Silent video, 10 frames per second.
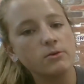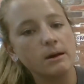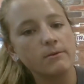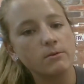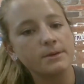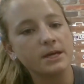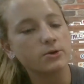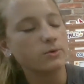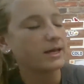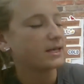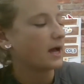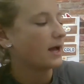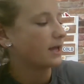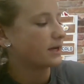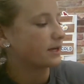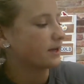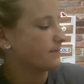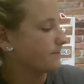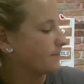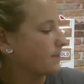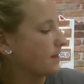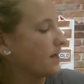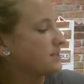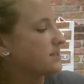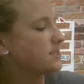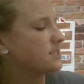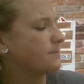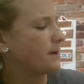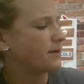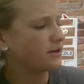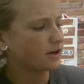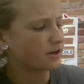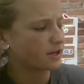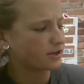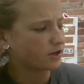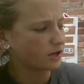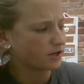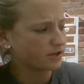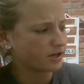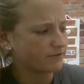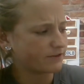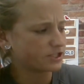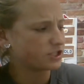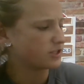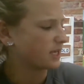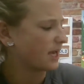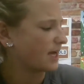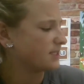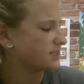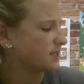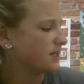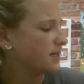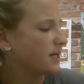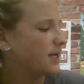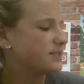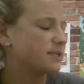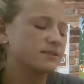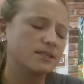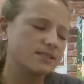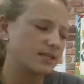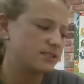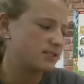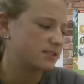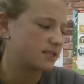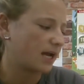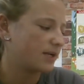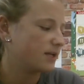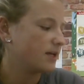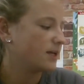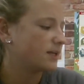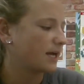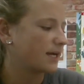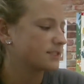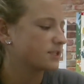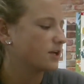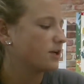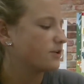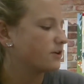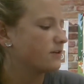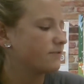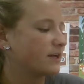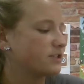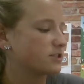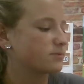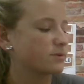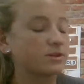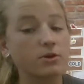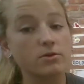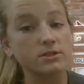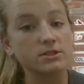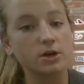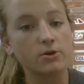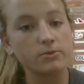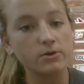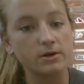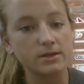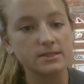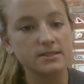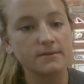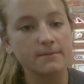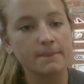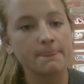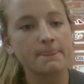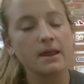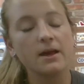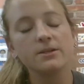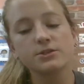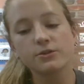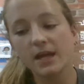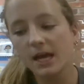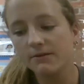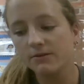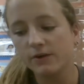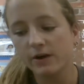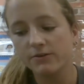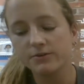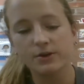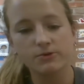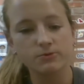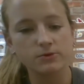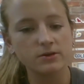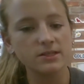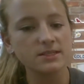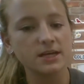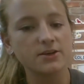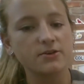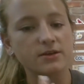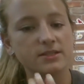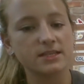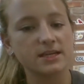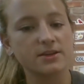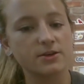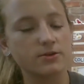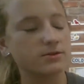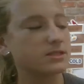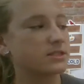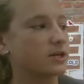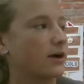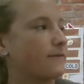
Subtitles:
it will be quite yet, Annie. Does it depend on our kindergarten adventures, I ask? He tilts his head to the side. Yes, your adventures with the gold star rules. So they have to follow their rules in order to get the gold star.